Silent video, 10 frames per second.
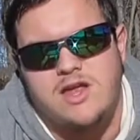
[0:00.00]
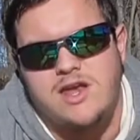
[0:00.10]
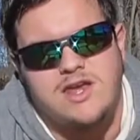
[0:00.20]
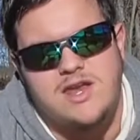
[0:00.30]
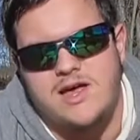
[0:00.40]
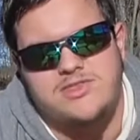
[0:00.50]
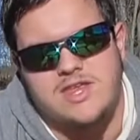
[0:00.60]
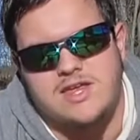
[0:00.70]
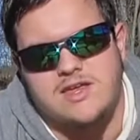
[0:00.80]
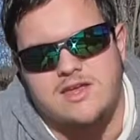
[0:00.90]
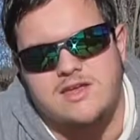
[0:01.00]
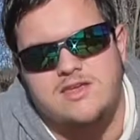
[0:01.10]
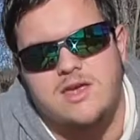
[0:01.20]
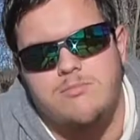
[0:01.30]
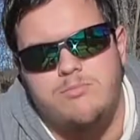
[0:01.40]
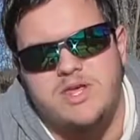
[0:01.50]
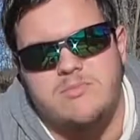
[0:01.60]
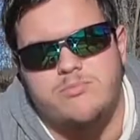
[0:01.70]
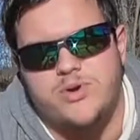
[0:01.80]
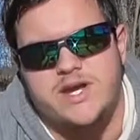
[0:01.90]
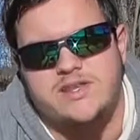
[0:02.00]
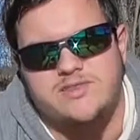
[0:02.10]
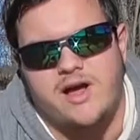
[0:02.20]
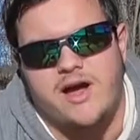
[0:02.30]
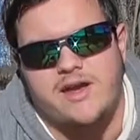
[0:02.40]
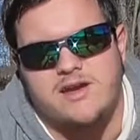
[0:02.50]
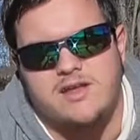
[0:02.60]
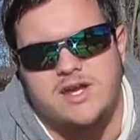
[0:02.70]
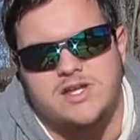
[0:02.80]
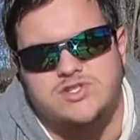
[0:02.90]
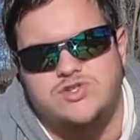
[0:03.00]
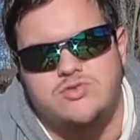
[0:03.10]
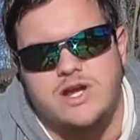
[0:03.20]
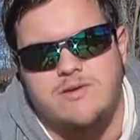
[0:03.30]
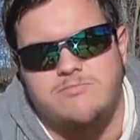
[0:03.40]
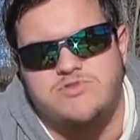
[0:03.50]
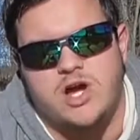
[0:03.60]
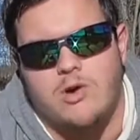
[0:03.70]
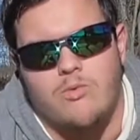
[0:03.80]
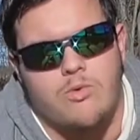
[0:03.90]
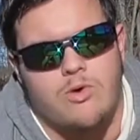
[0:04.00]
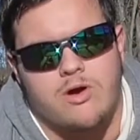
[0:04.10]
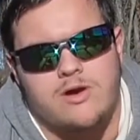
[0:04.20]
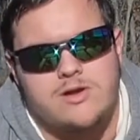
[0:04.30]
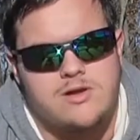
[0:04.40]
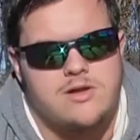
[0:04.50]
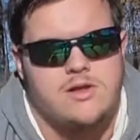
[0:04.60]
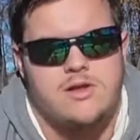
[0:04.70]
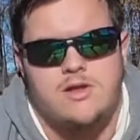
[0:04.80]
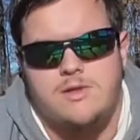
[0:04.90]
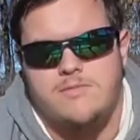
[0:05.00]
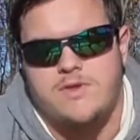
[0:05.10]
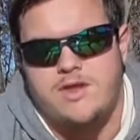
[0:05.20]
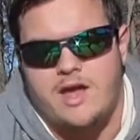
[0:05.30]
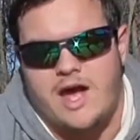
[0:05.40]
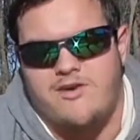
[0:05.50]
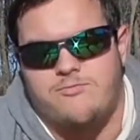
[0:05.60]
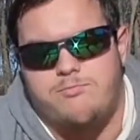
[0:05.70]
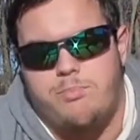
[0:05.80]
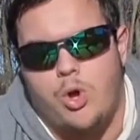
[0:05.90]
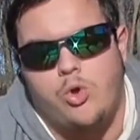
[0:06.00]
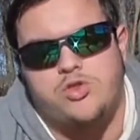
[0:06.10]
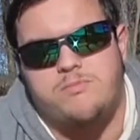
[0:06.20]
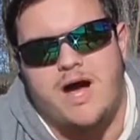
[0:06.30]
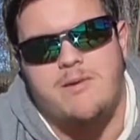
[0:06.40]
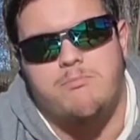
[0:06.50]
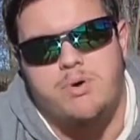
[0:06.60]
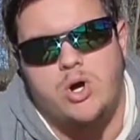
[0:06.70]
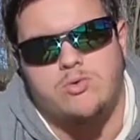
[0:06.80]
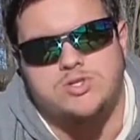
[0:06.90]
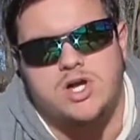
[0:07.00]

nothing can beat braided line in a straight tug of war. I've pulled my boat